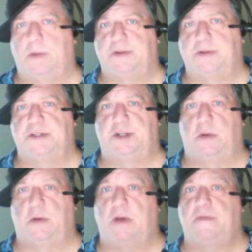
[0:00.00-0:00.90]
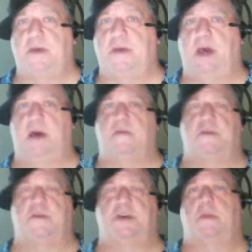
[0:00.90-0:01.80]
person showed up for the game
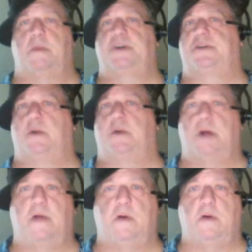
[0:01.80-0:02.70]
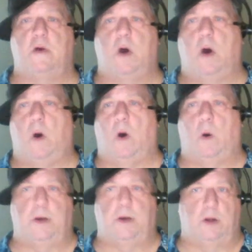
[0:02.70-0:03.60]
for some reason or another,
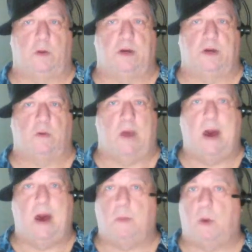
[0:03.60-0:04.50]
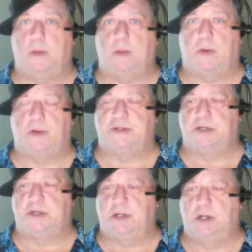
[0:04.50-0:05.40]
or you can only grab one
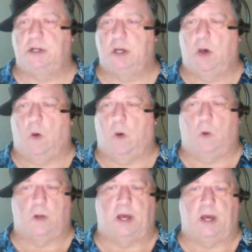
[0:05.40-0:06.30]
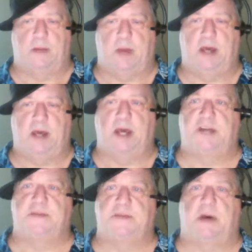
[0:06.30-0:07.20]
person, or like in my
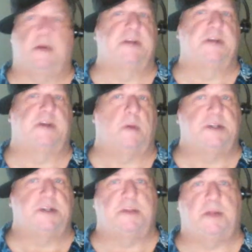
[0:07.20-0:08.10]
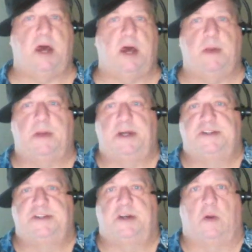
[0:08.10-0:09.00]
case, my grandson wants to play, but
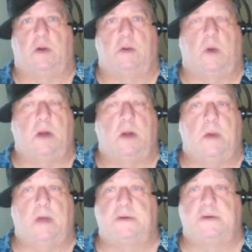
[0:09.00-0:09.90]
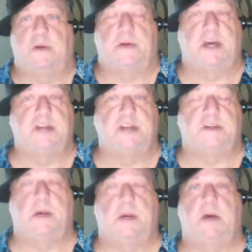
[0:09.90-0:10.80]
he's the only one around. There's no other kids
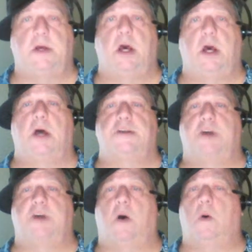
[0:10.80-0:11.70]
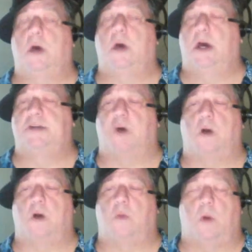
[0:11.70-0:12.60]
around. So it's
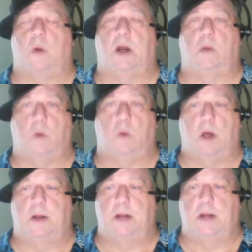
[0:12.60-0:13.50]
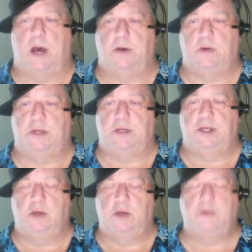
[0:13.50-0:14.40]
called one-on-one. Now, you can
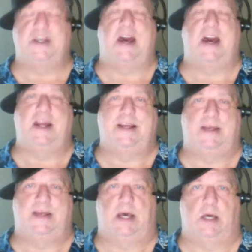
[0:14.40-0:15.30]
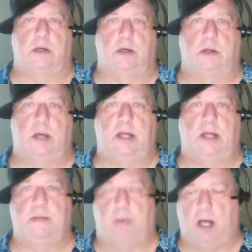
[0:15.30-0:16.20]
use anything,
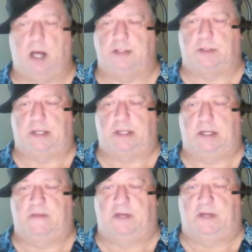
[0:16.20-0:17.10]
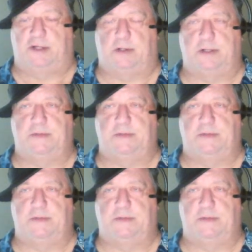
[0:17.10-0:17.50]
any module, any adventure, or